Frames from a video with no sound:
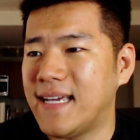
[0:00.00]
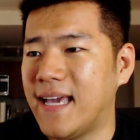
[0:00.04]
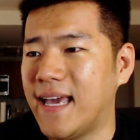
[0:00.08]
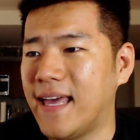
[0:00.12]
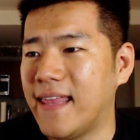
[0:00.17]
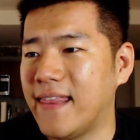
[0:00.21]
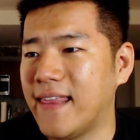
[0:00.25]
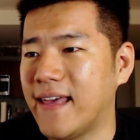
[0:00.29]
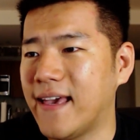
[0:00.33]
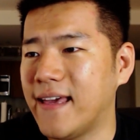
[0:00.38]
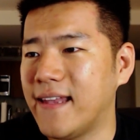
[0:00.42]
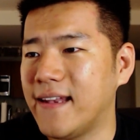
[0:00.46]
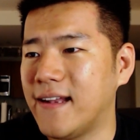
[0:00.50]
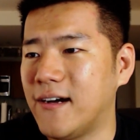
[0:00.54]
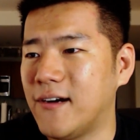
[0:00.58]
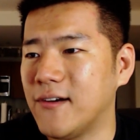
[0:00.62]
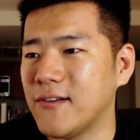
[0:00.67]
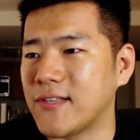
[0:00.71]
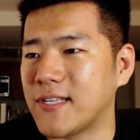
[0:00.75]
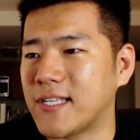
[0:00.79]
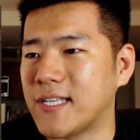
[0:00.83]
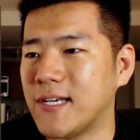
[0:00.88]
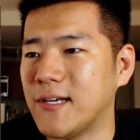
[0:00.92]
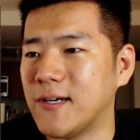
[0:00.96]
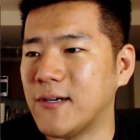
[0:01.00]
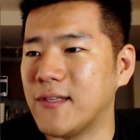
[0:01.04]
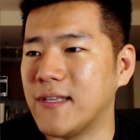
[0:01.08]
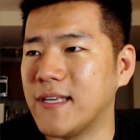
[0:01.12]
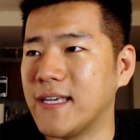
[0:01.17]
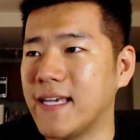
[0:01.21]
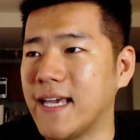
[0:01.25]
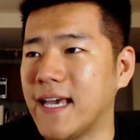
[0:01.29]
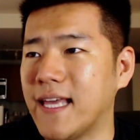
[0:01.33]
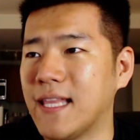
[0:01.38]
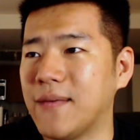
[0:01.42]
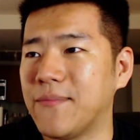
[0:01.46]
And then also
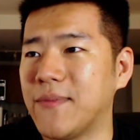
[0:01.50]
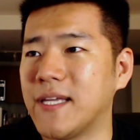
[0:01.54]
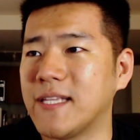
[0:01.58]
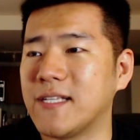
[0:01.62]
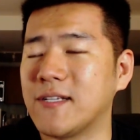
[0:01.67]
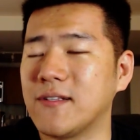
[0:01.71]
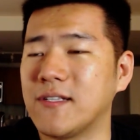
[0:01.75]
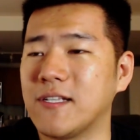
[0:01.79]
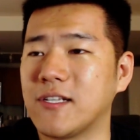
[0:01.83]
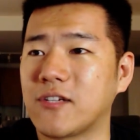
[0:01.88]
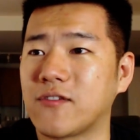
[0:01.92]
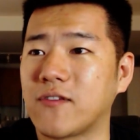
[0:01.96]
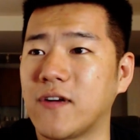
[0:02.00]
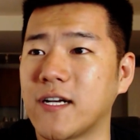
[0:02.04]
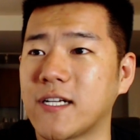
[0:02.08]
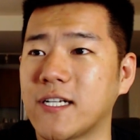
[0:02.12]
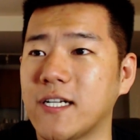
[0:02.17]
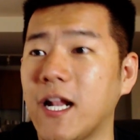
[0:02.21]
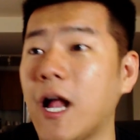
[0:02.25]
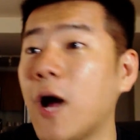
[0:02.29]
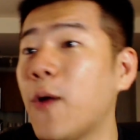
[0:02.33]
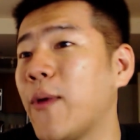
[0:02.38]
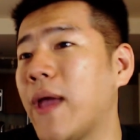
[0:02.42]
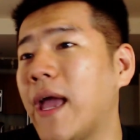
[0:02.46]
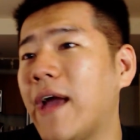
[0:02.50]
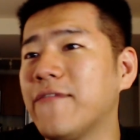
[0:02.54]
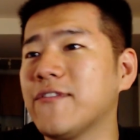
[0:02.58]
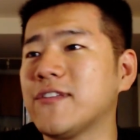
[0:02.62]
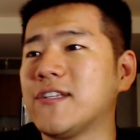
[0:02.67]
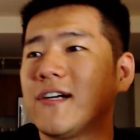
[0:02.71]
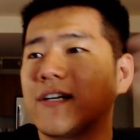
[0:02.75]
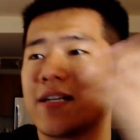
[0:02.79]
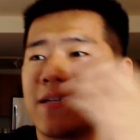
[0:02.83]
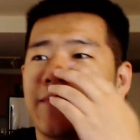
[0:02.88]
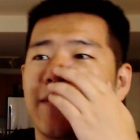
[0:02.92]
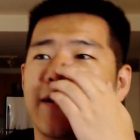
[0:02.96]
the Elemental Destruction. Oh, we
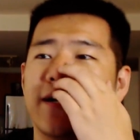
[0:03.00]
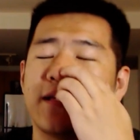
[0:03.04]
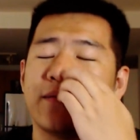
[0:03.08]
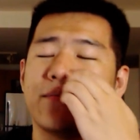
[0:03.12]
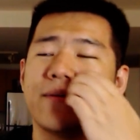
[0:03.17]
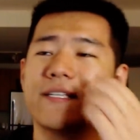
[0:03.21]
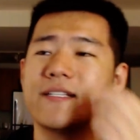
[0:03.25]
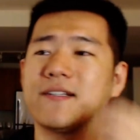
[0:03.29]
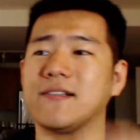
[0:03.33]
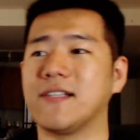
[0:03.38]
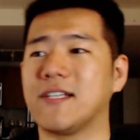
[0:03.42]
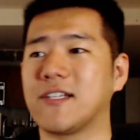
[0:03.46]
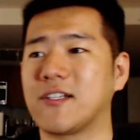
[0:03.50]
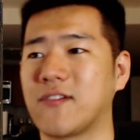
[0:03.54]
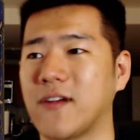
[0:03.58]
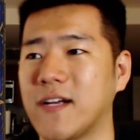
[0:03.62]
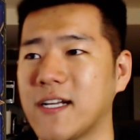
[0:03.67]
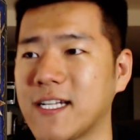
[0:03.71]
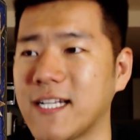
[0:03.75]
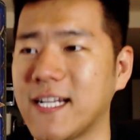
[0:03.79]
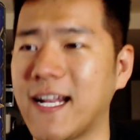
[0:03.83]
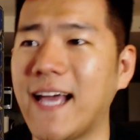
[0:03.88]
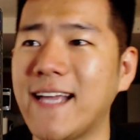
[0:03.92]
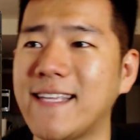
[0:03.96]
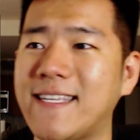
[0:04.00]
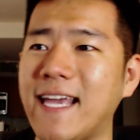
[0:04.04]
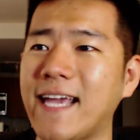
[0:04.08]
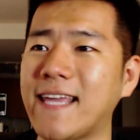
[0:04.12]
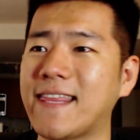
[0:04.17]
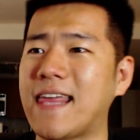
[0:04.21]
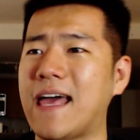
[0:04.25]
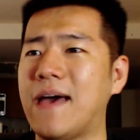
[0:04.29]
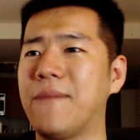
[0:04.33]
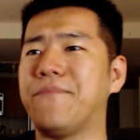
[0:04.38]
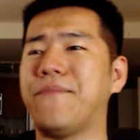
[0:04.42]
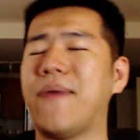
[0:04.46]
haven't talked about Elemental Destruction. I
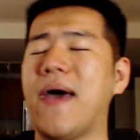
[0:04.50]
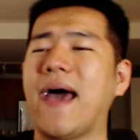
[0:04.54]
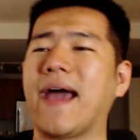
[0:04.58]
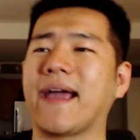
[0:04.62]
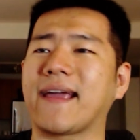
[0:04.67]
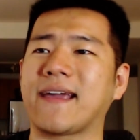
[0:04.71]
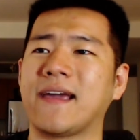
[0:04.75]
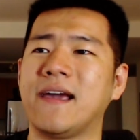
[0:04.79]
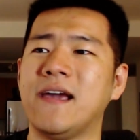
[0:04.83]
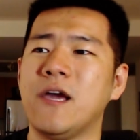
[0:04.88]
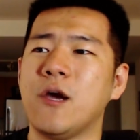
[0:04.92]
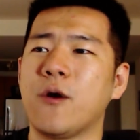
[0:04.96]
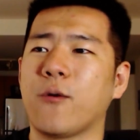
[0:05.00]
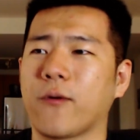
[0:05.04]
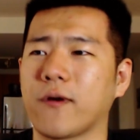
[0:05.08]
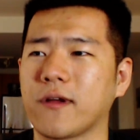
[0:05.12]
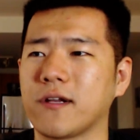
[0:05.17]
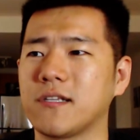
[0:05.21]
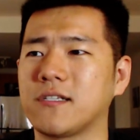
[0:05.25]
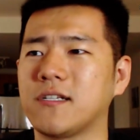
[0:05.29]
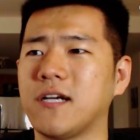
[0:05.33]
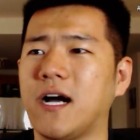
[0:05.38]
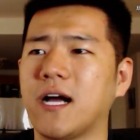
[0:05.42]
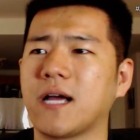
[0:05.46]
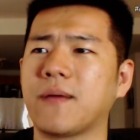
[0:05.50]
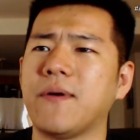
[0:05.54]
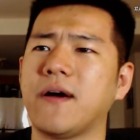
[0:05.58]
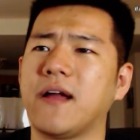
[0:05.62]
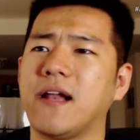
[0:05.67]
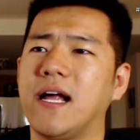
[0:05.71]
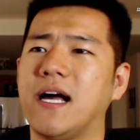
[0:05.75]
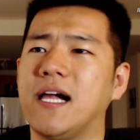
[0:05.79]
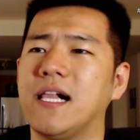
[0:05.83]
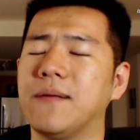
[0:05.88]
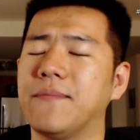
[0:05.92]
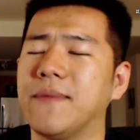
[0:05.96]
take that back. We're going to talk
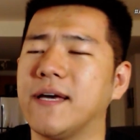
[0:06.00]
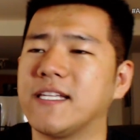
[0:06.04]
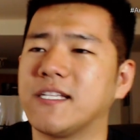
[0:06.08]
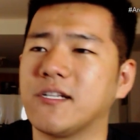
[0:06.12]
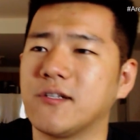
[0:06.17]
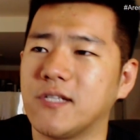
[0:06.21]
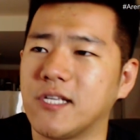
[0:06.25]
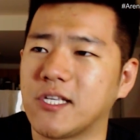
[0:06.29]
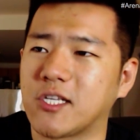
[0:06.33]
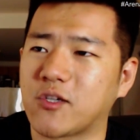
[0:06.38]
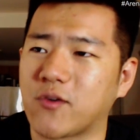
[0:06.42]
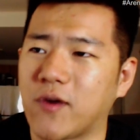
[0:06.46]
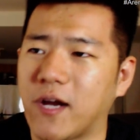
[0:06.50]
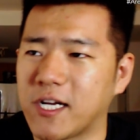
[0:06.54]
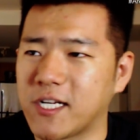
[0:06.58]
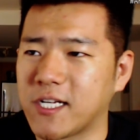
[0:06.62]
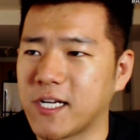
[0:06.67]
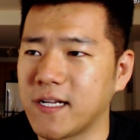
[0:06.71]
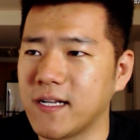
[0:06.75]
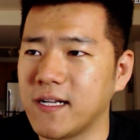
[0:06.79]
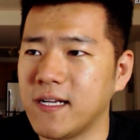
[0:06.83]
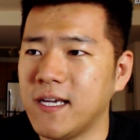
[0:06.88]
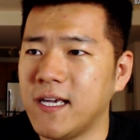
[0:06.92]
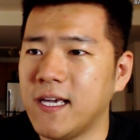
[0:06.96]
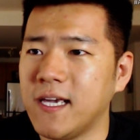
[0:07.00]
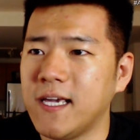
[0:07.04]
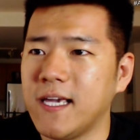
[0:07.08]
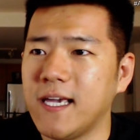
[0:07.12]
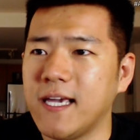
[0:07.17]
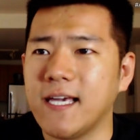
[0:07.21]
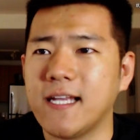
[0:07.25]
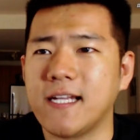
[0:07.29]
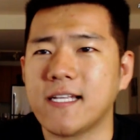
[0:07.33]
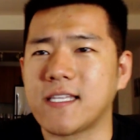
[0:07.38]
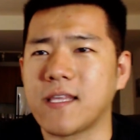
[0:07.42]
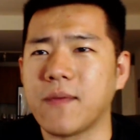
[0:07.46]
about Elemental Destruction.
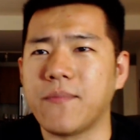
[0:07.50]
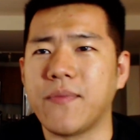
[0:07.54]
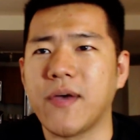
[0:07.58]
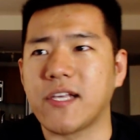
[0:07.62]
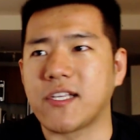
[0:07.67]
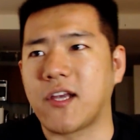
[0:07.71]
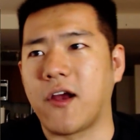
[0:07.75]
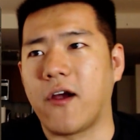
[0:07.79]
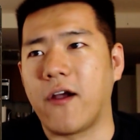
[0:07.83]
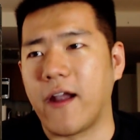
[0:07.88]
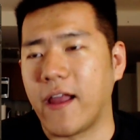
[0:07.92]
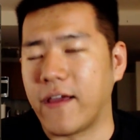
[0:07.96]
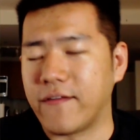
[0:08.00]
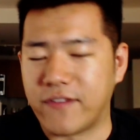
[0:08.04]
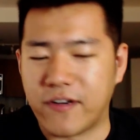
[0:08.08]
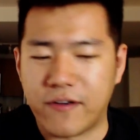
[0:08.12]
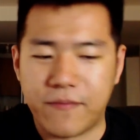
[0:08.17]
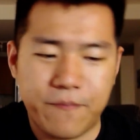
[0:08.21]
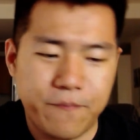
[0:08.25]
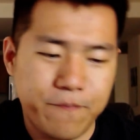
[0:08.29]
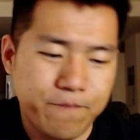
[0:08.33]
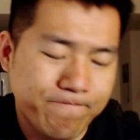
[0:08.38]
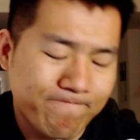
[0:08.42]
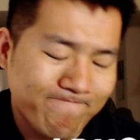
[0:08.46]
It is the best card ever.